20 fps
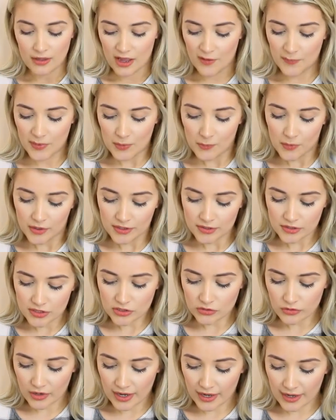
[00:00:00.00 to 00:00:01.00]
I've been wanting to
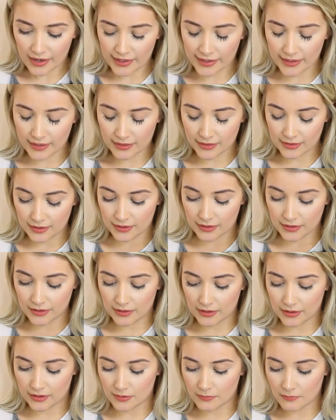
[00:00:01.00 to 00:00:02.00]
try
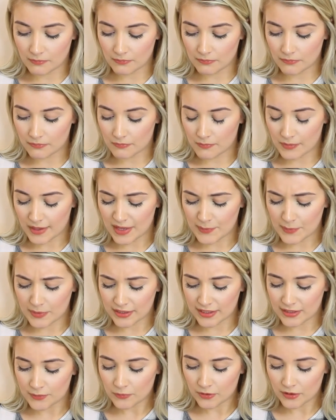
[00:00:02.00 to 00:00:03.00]
the
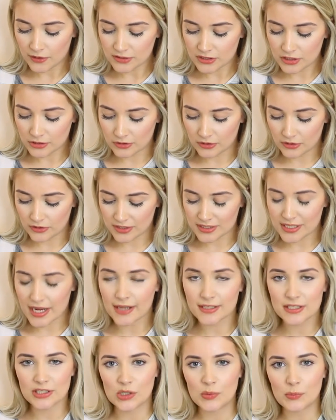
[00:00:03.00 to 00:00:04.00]
Maybelline one, you know, the
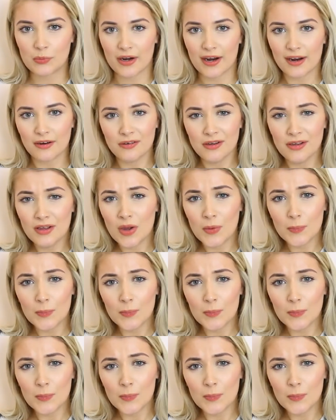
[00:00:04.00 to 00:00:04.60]
tattoo brow.